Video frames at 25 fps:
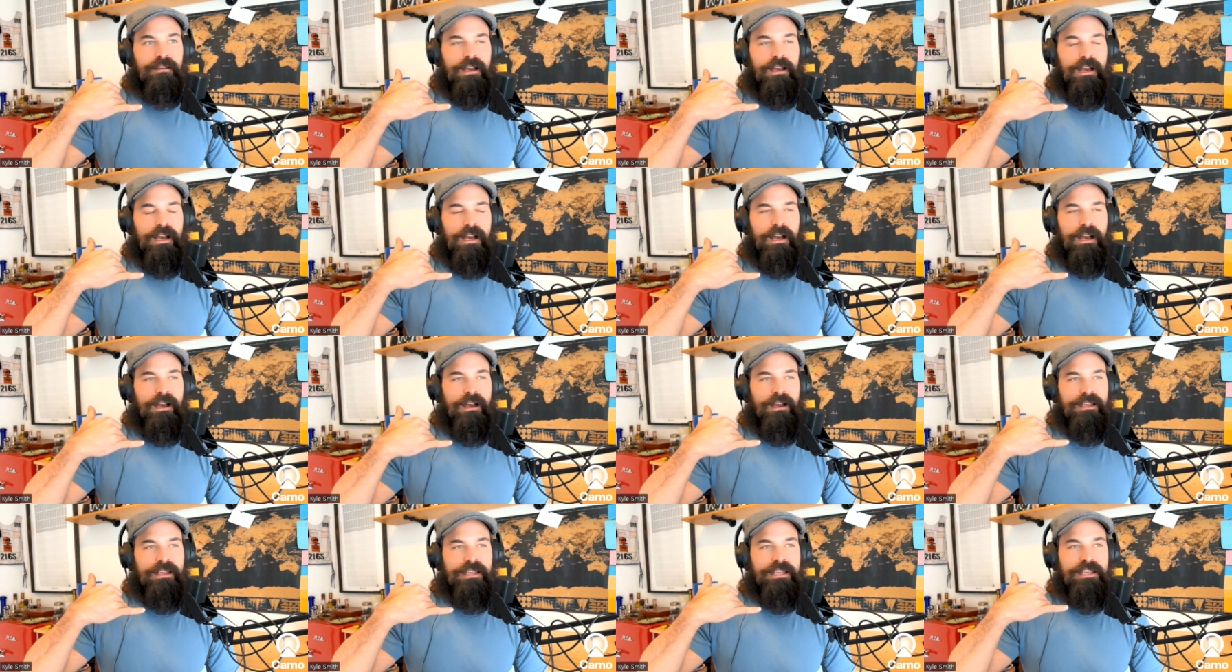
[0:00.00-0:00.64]

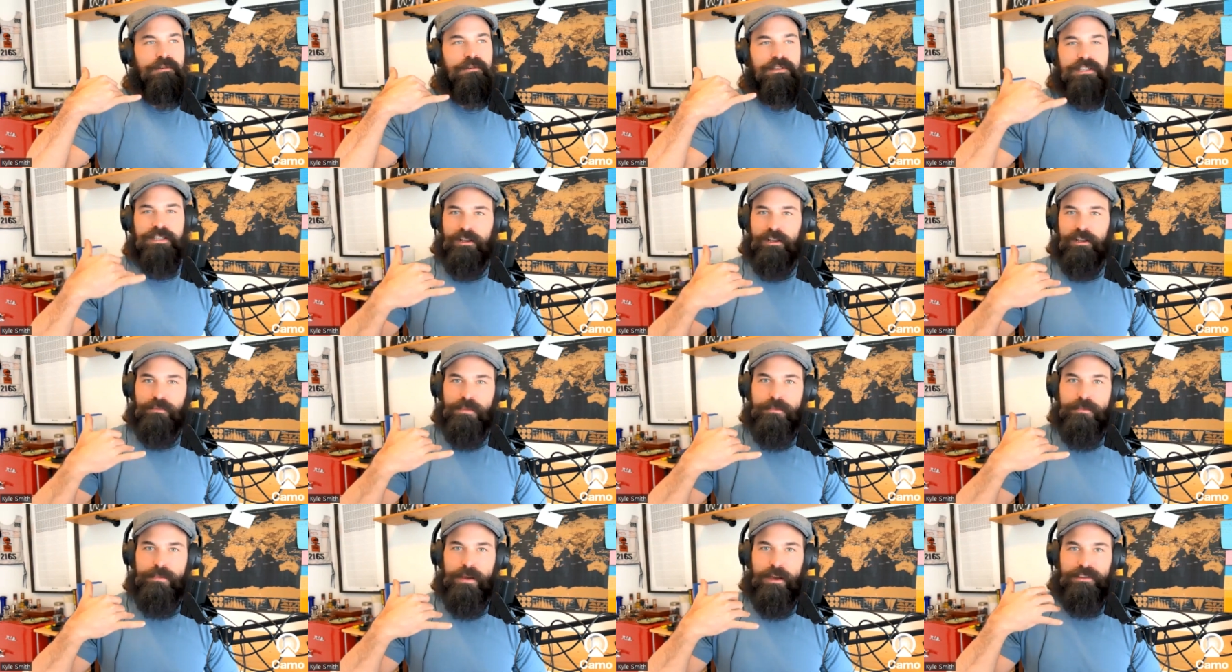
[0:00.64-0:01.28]
uh, he was telling
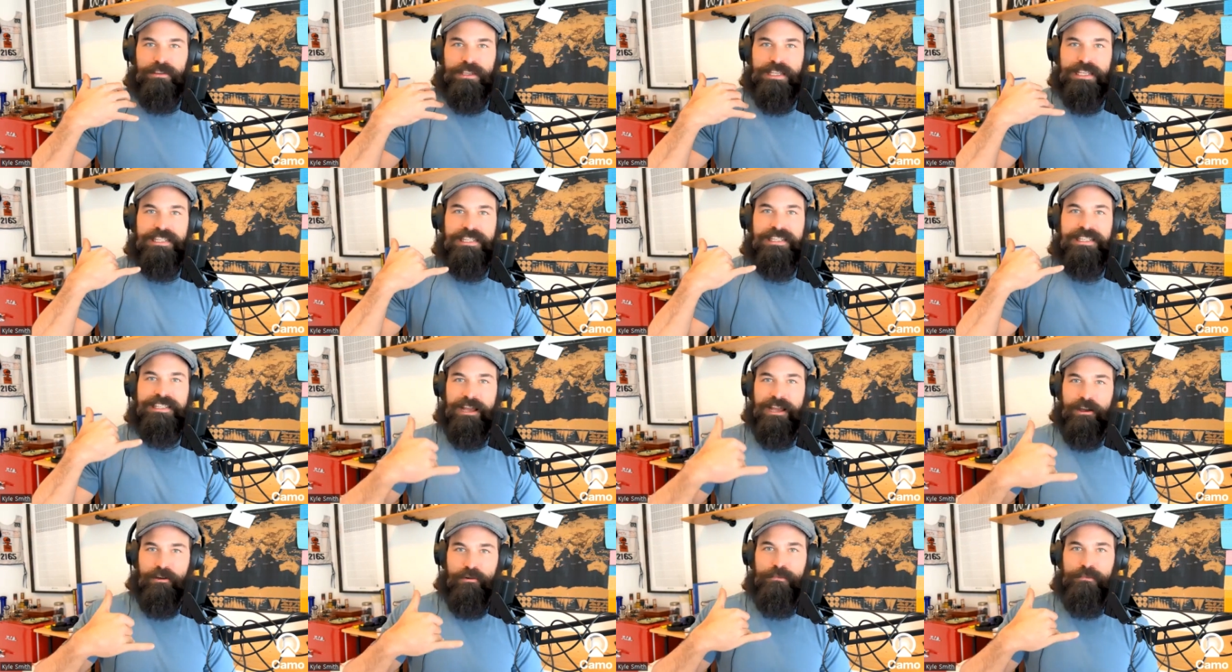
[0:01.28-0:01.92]
me about this
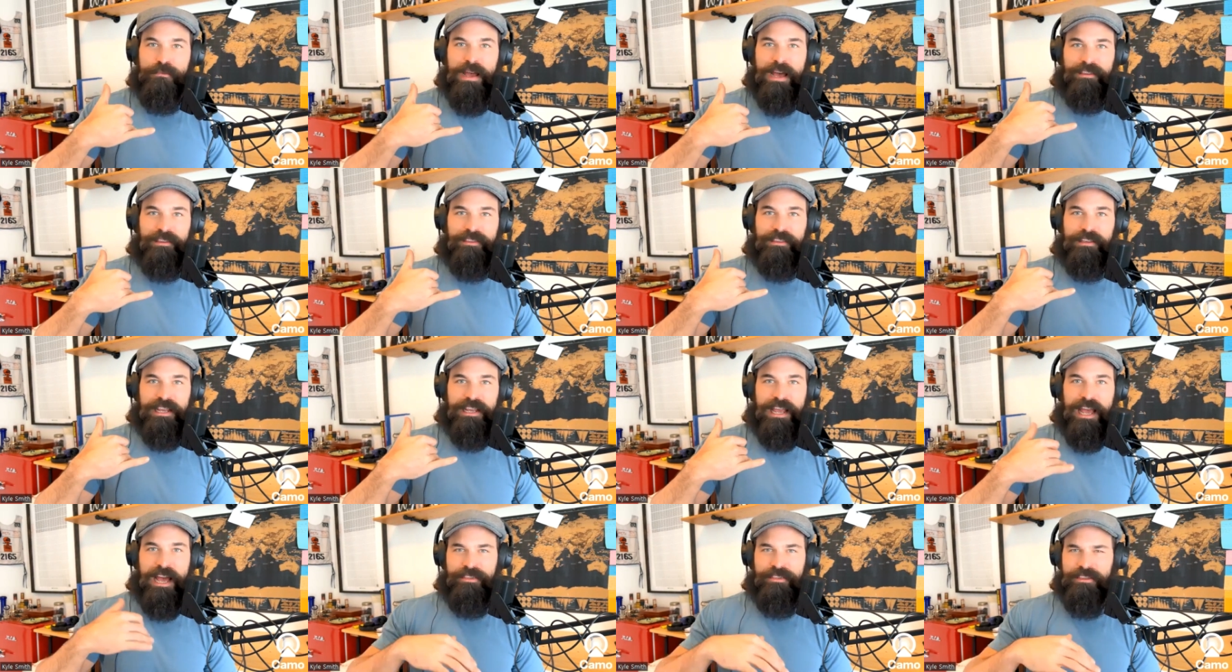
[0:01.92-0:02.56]
sound bath that he
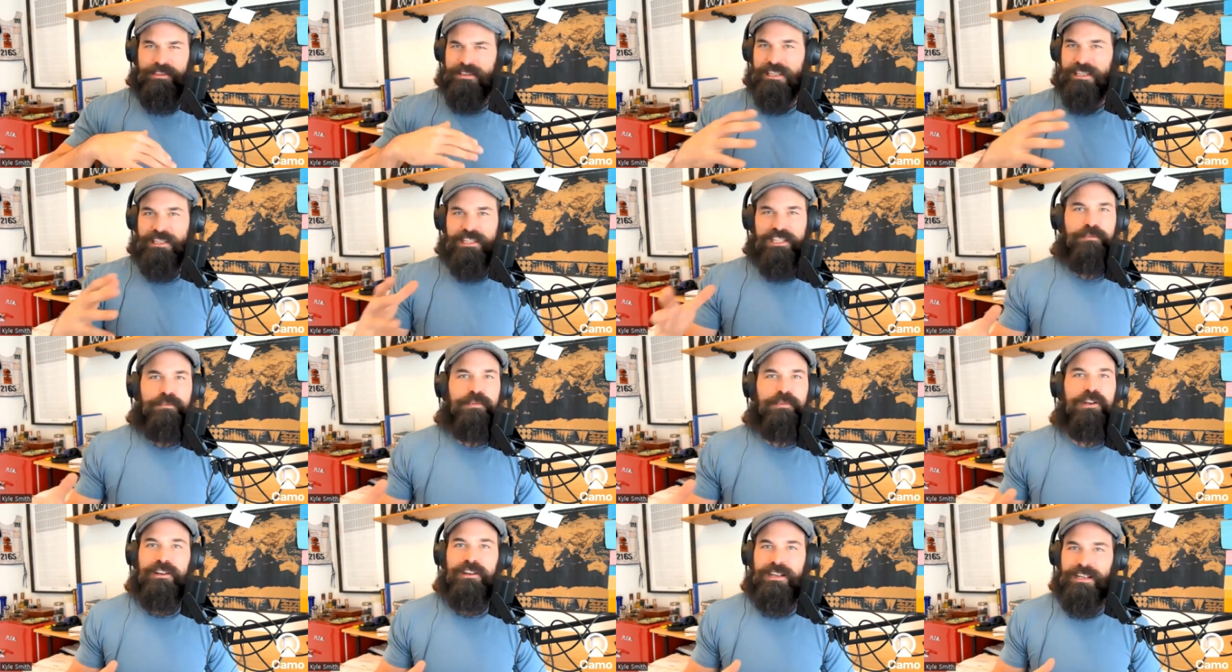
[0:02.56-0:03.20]
had, this
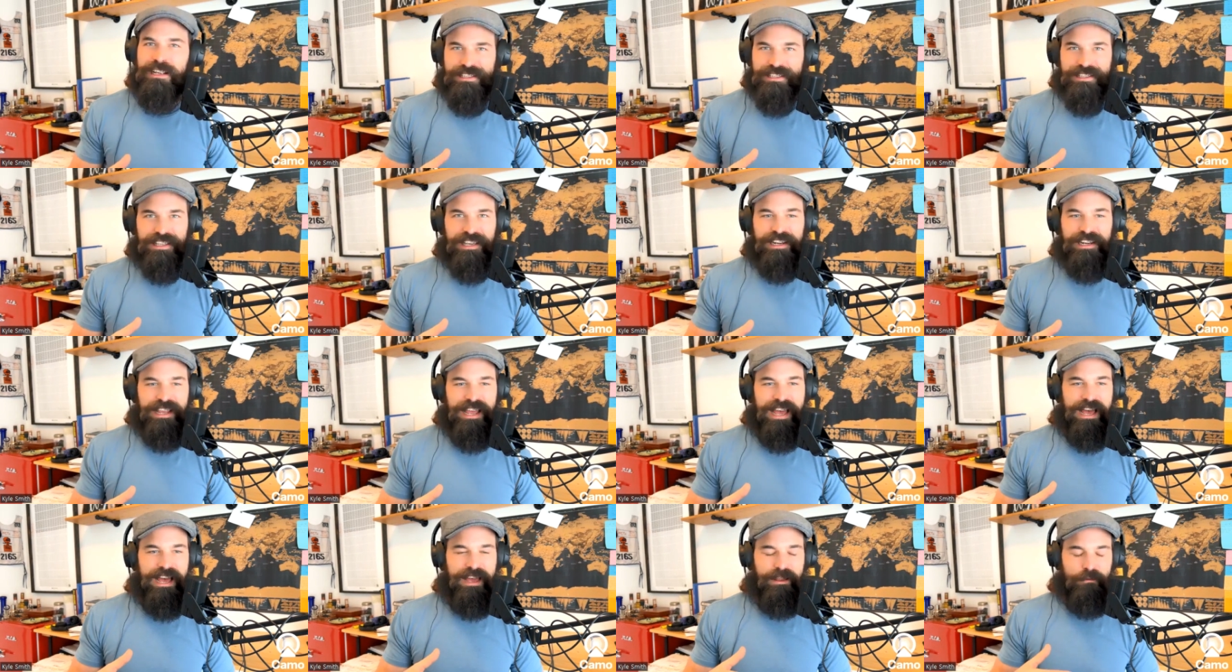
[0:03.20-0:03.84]
experience that he
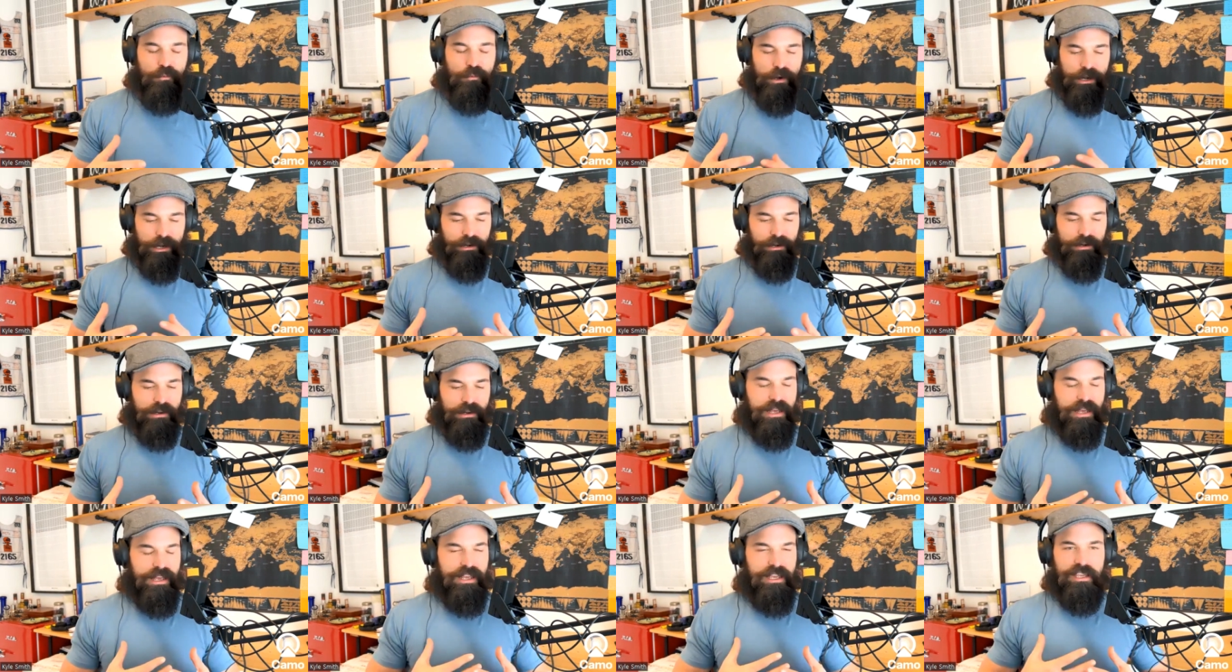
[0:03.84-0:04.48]
had where
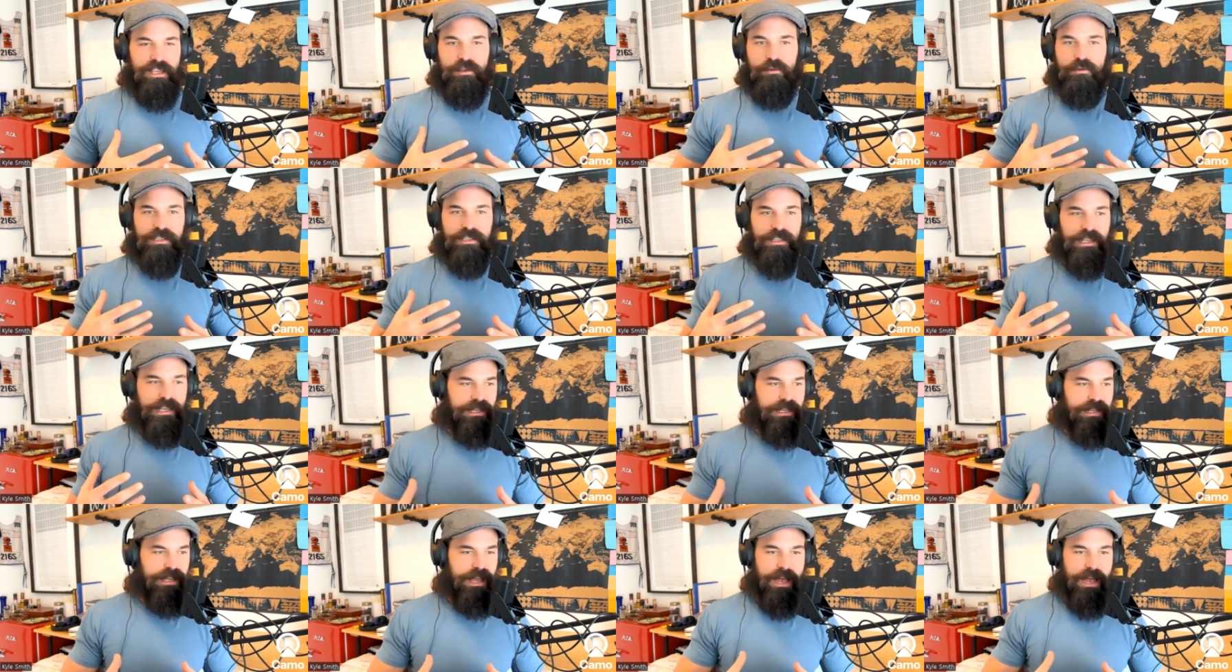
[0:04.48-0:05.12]
he was
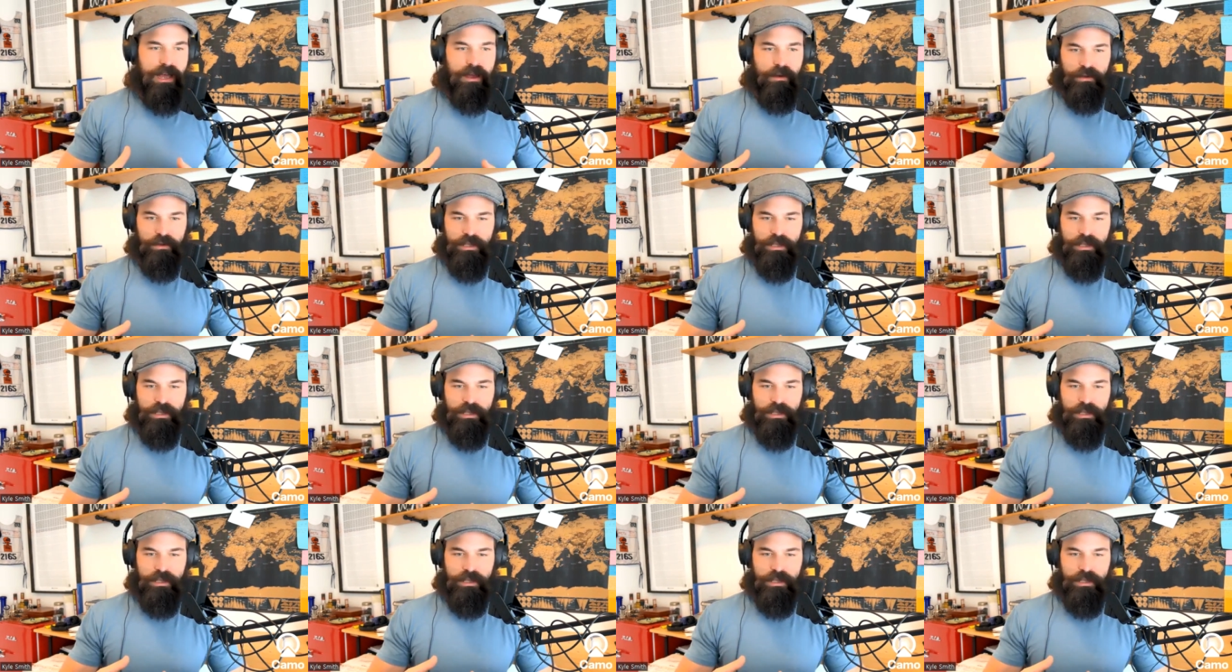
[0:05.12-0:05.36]
like, Yeah,